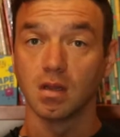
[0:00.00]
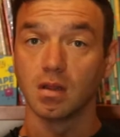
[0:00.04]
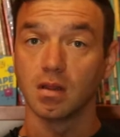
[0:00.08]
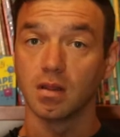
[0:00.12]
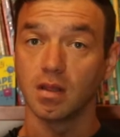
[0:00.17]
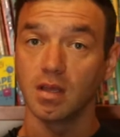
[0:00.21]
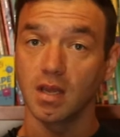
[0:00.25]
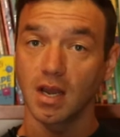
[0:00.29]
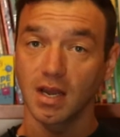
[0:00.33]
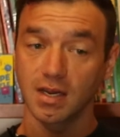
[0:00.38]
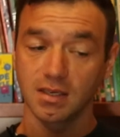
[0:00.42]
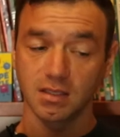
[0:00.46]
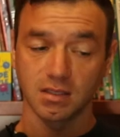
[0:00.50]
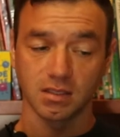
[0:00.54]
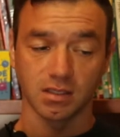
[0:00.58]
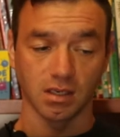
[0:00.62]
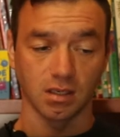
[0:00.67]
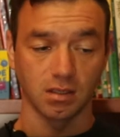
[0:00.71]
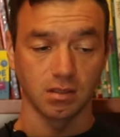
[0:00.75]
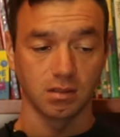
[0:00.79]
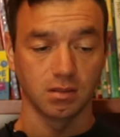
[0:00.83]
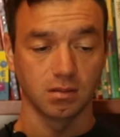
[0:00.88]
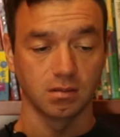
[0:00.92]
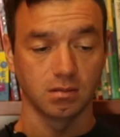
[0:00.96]
The
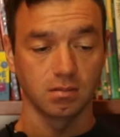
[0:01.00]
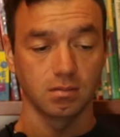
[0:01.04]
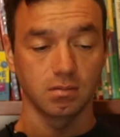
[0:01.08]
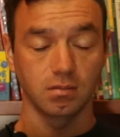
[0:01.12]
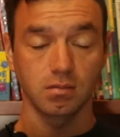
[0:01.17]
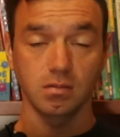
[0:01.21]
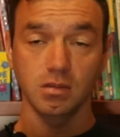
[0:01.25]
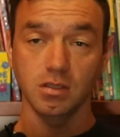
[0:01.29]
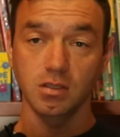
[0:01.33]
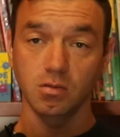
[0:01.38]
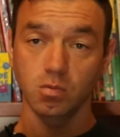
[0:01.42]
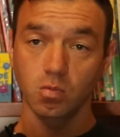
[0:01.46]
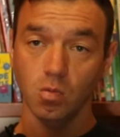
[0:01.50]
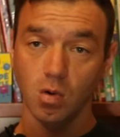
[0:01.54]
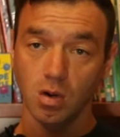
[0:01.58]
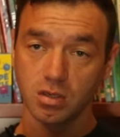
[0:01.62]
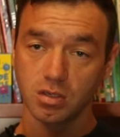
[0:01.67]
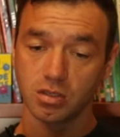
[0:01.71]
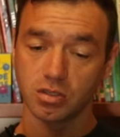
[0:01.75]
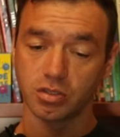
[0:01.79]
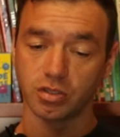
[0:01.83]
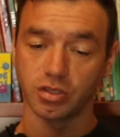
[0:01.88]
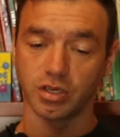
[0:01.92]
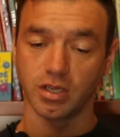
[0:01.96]
answer is
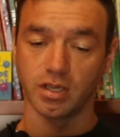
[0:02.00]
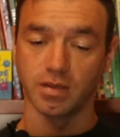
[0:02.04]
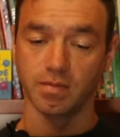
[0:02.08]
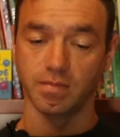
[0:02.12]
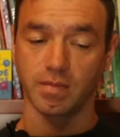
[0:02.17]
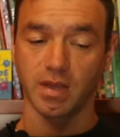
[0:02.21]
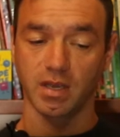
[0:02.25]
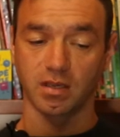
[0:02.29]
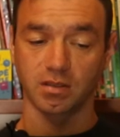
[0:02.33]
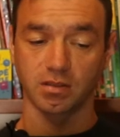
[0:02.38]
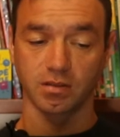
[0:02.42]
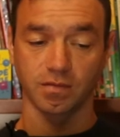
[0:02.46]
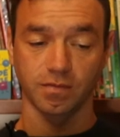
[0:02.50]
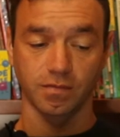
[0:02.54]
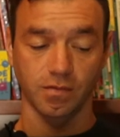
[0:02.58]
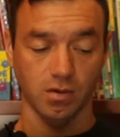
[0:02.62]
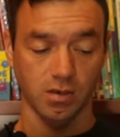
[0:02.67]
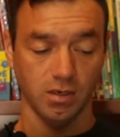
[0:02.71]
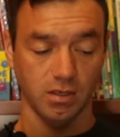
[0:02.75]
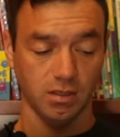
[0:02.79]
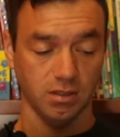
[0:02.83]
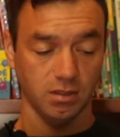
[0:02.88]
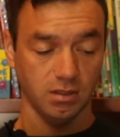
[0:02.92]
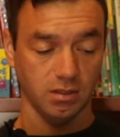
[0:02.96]
1 tree makes a
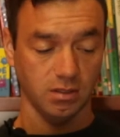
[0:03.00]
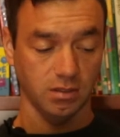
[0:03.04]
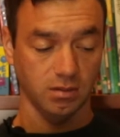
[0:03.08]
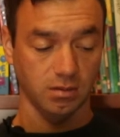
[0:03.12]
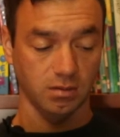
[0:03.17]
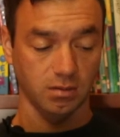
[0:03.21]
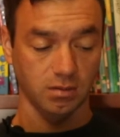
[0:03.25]
forest.